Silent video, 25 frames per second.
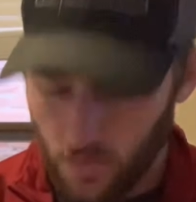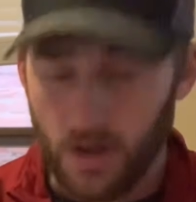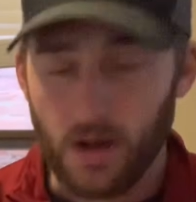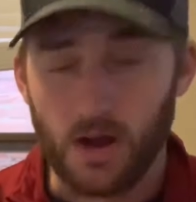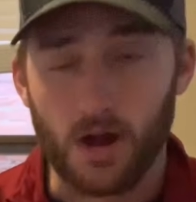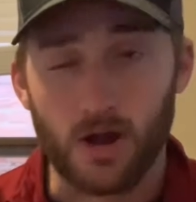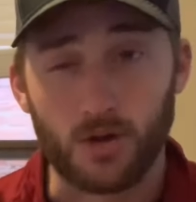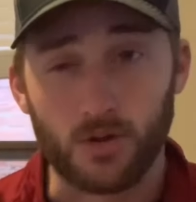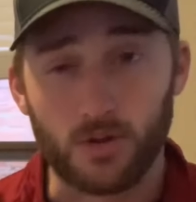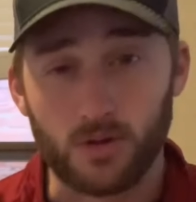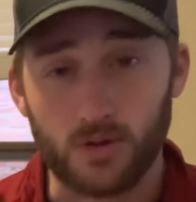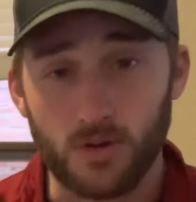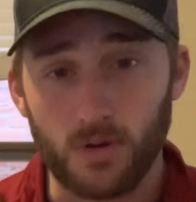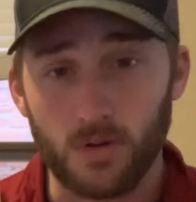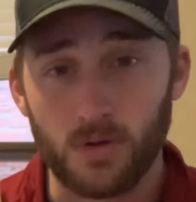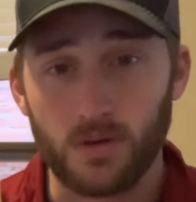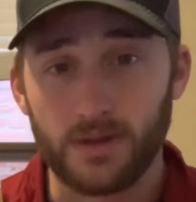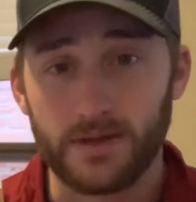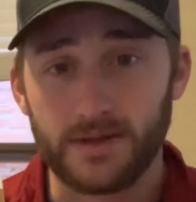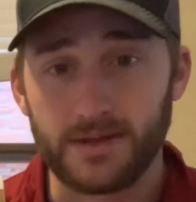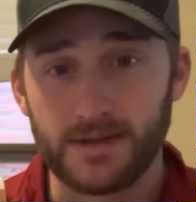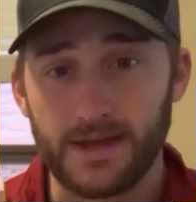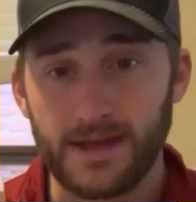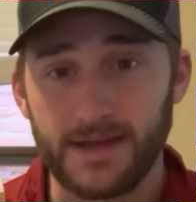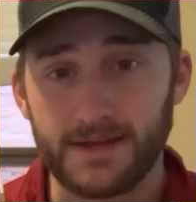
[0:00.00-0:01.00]
our goal
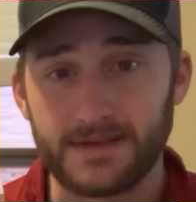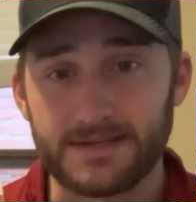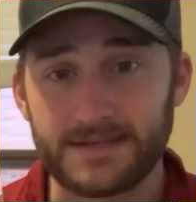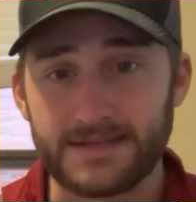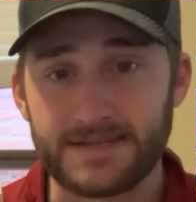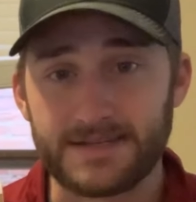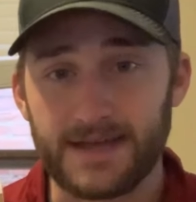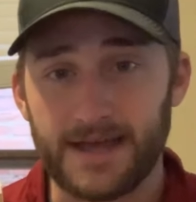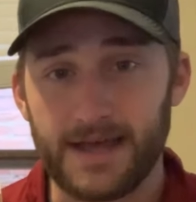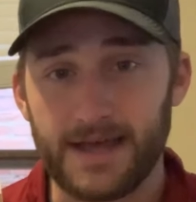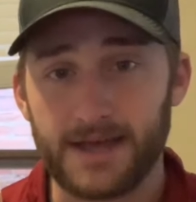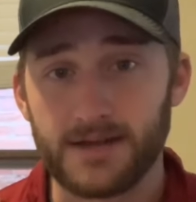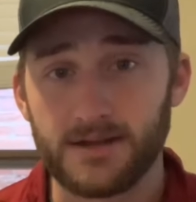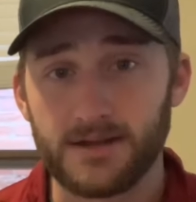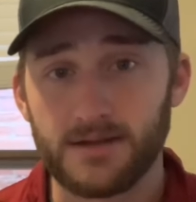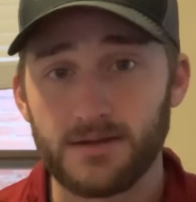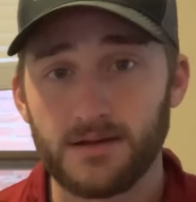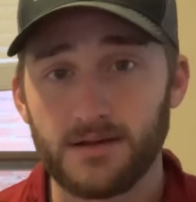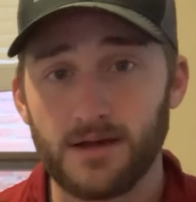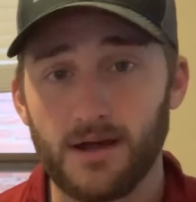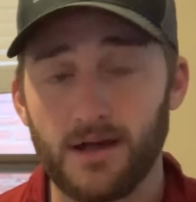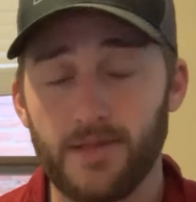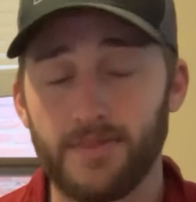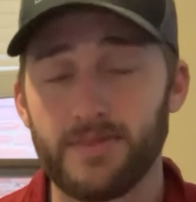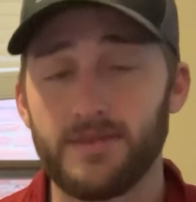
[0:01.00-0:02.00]
is 8 to 10
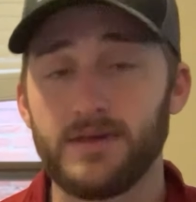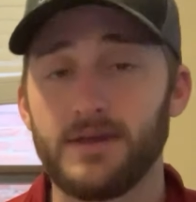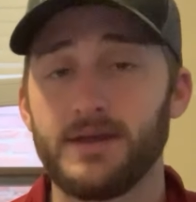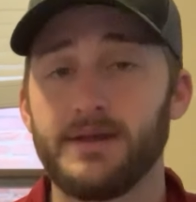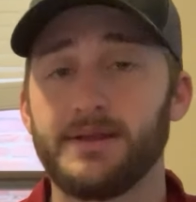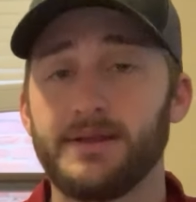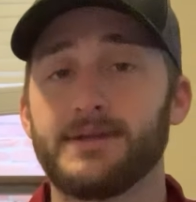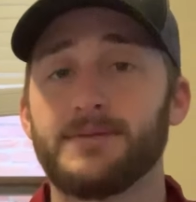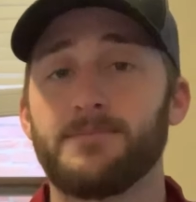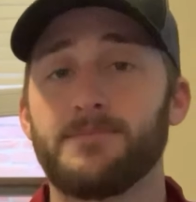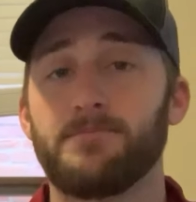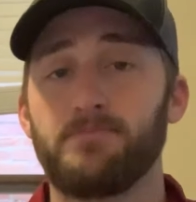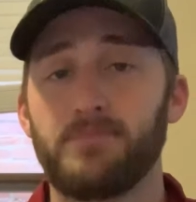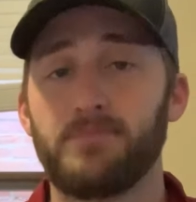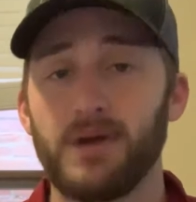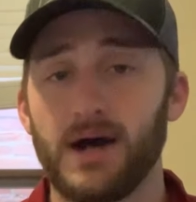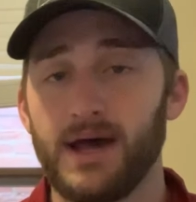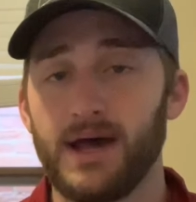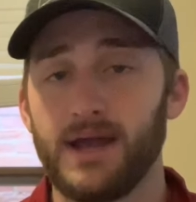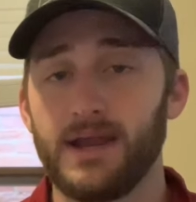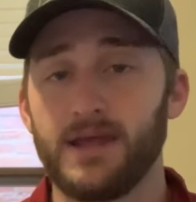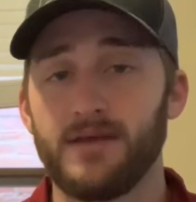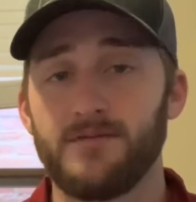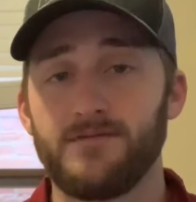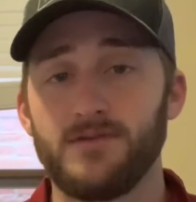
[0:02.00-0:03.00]
on these,
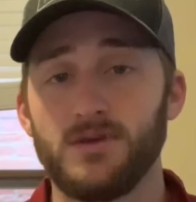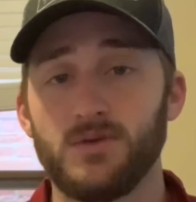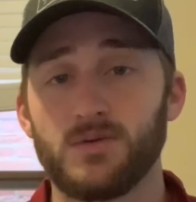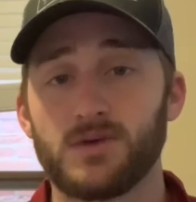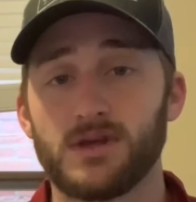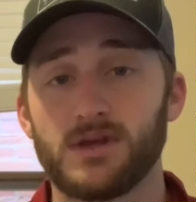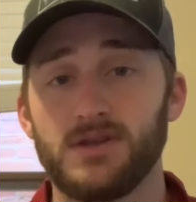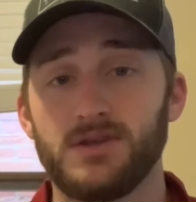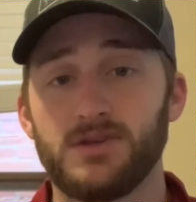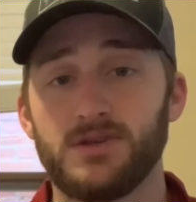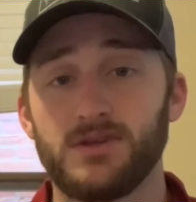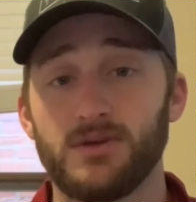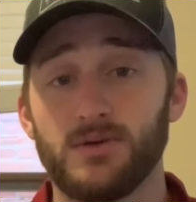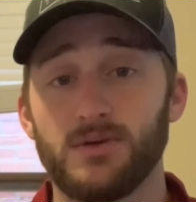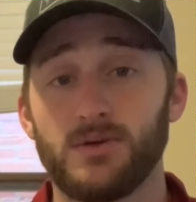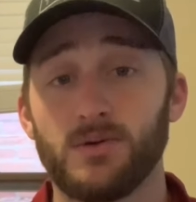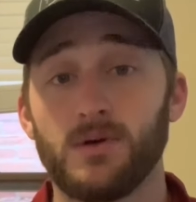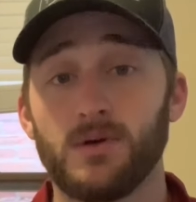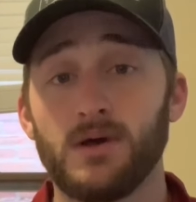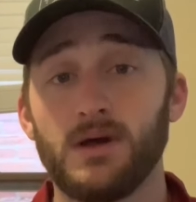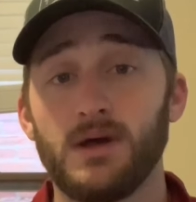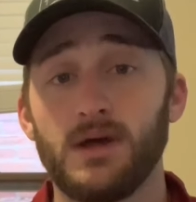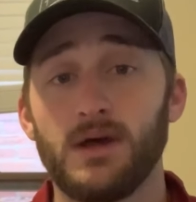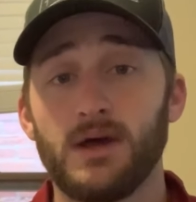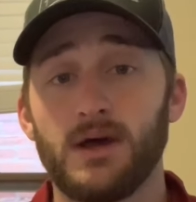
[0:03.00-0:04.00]
but if you can
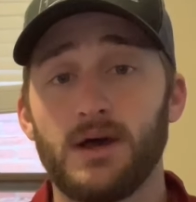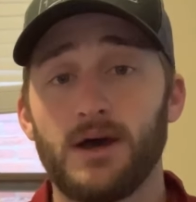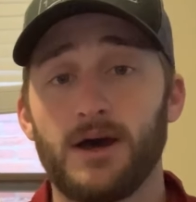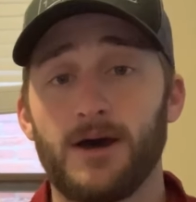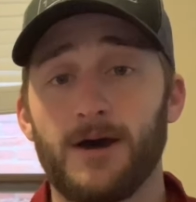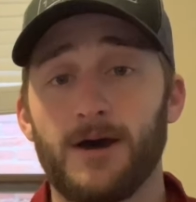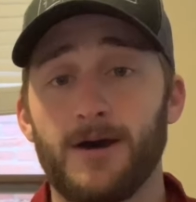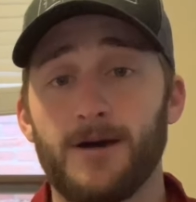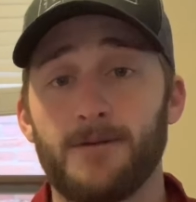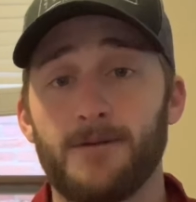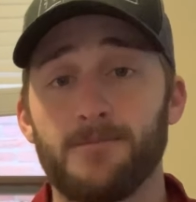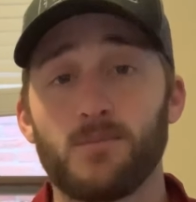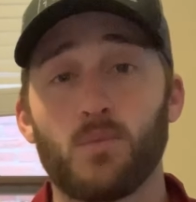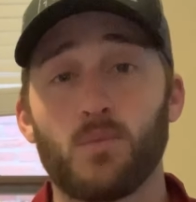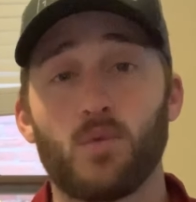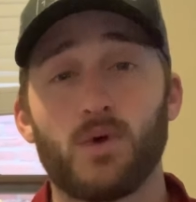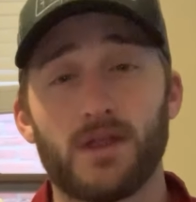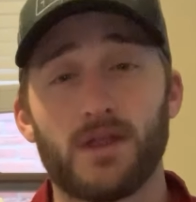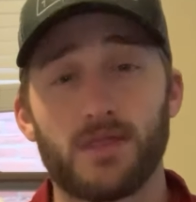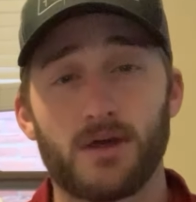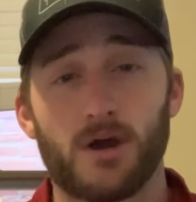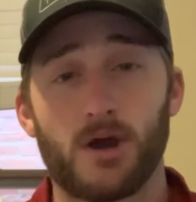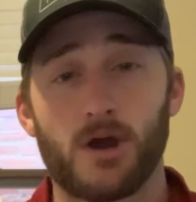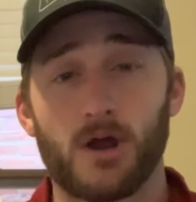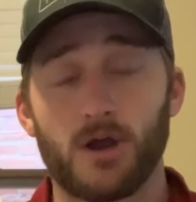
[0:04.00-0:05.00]
do one
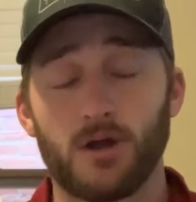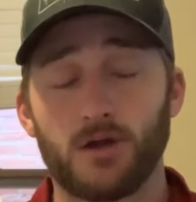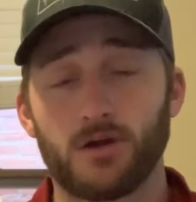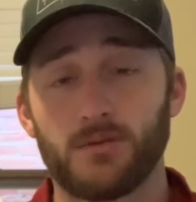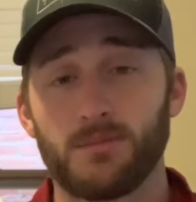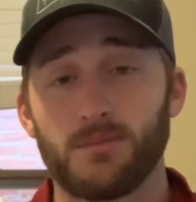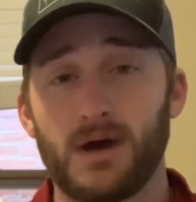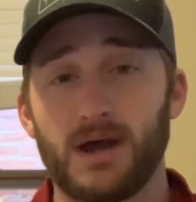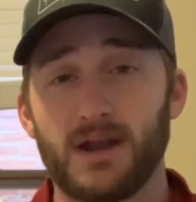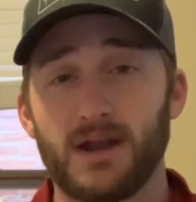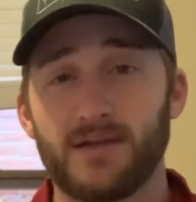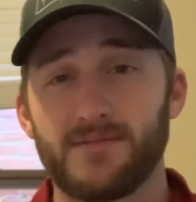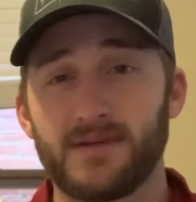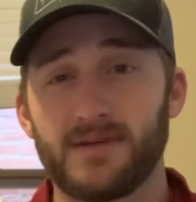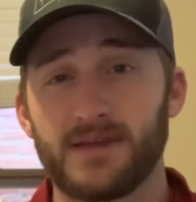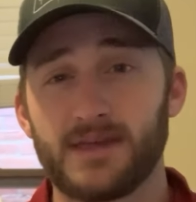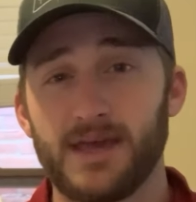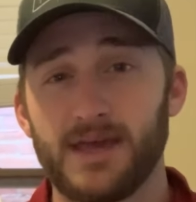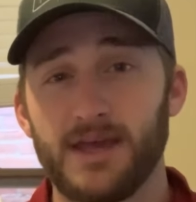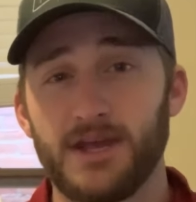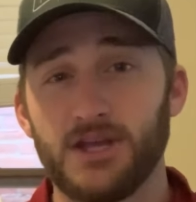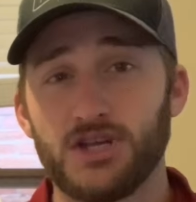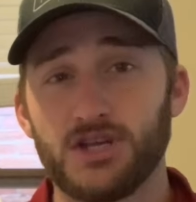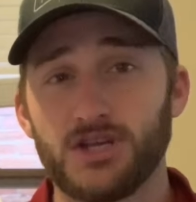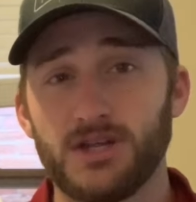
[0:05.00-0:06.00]
of the harder
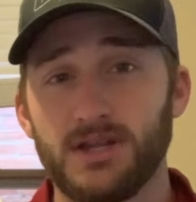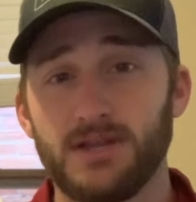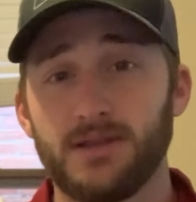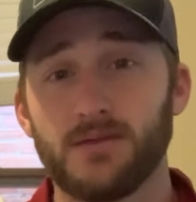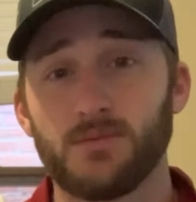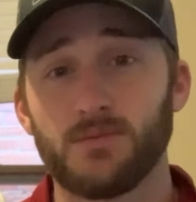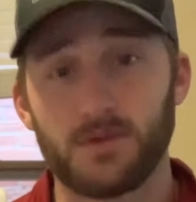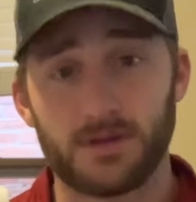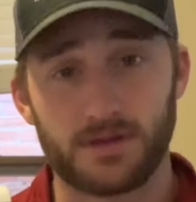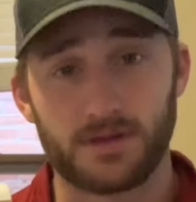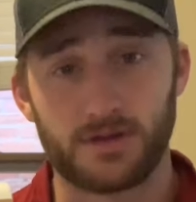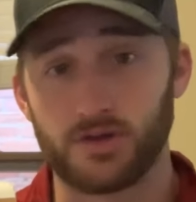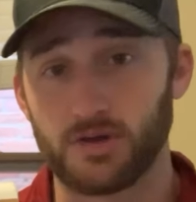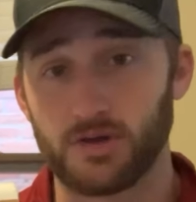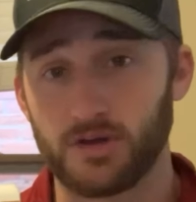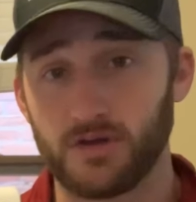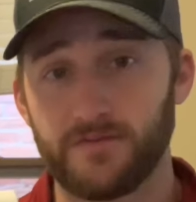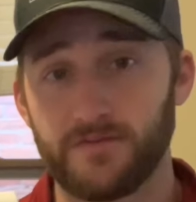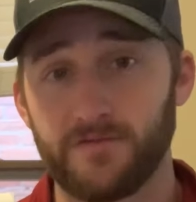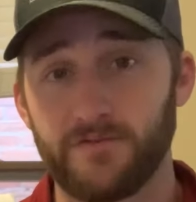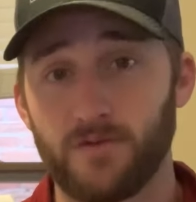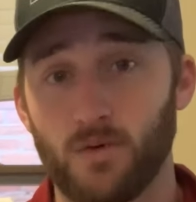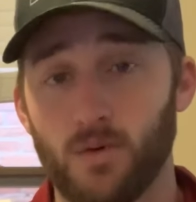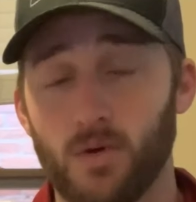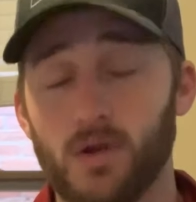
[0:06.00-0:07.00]
modifications with good
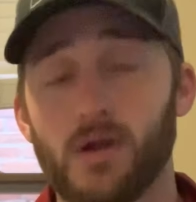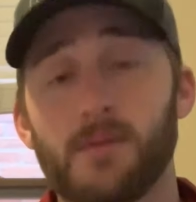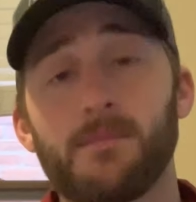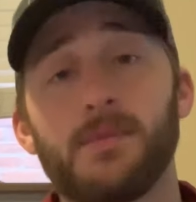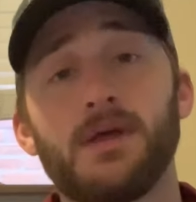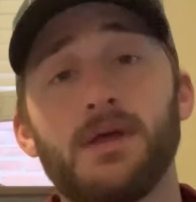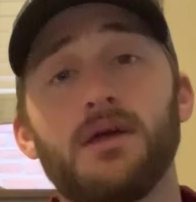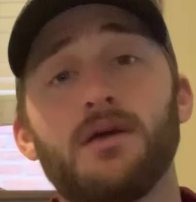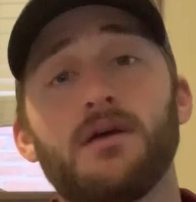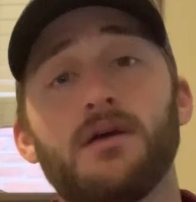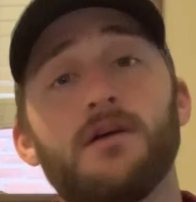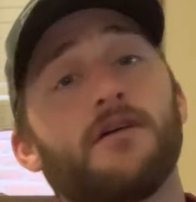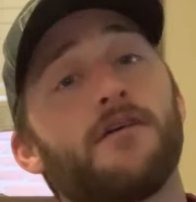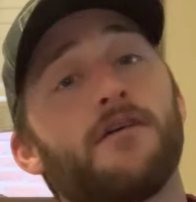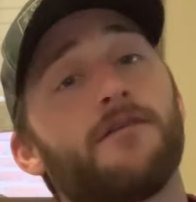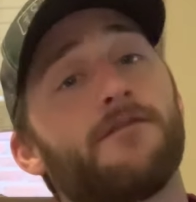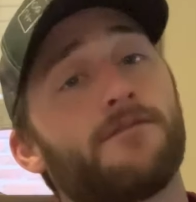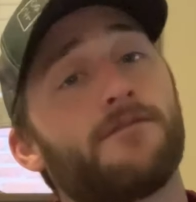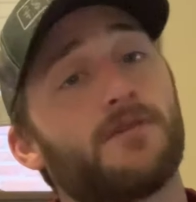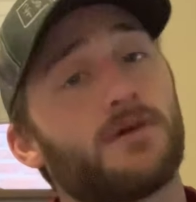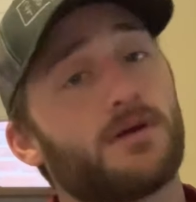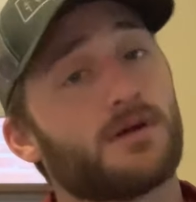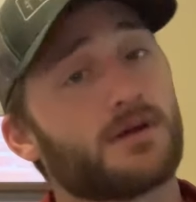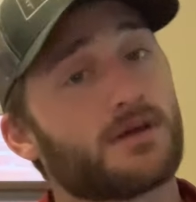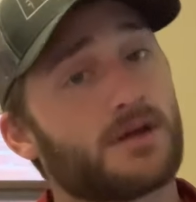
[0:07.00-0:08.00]
form
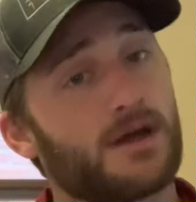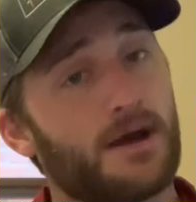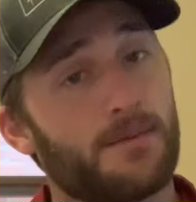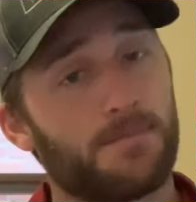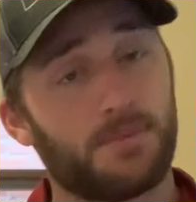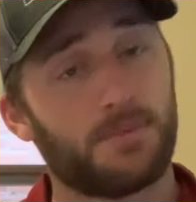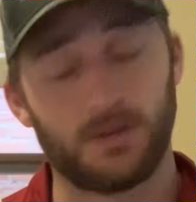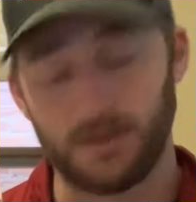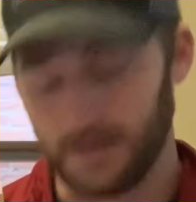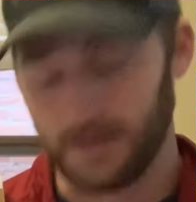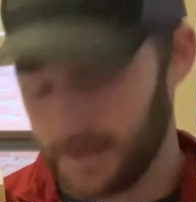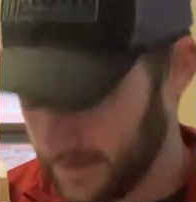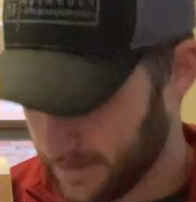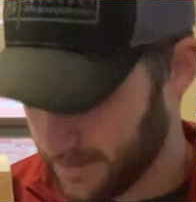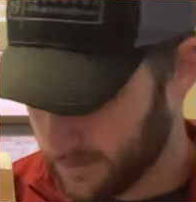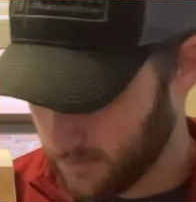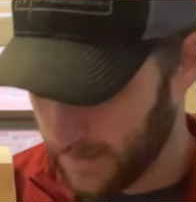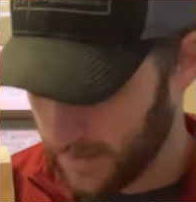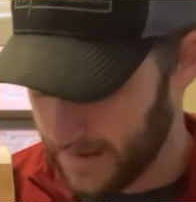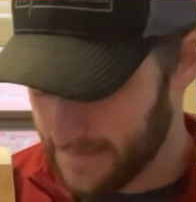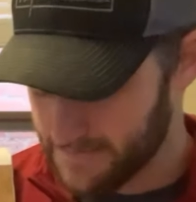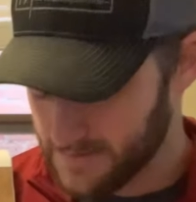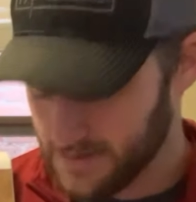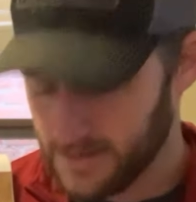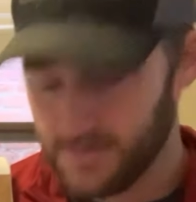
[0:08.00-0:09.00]
for a couple less
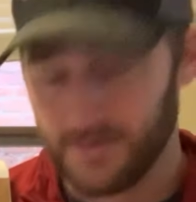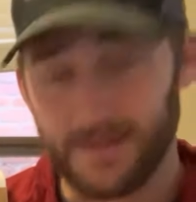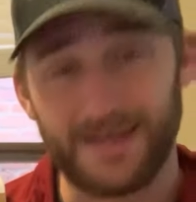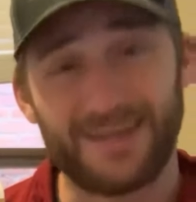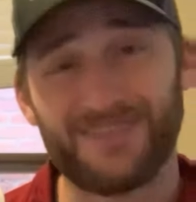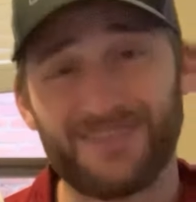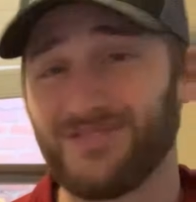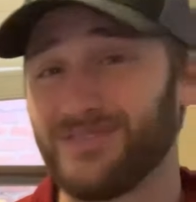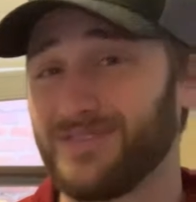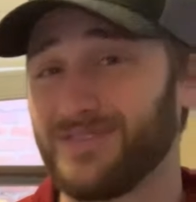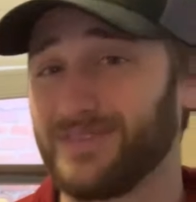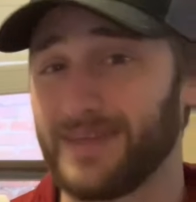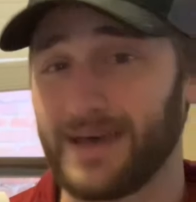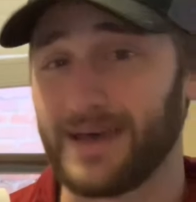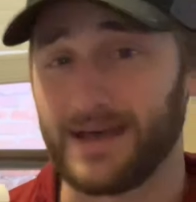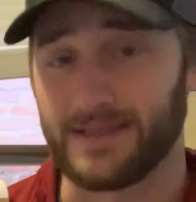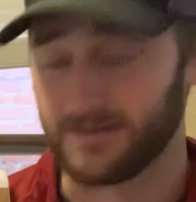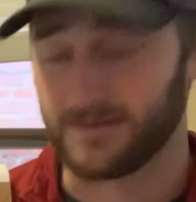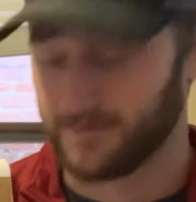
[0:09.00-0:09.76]
reps in that, that's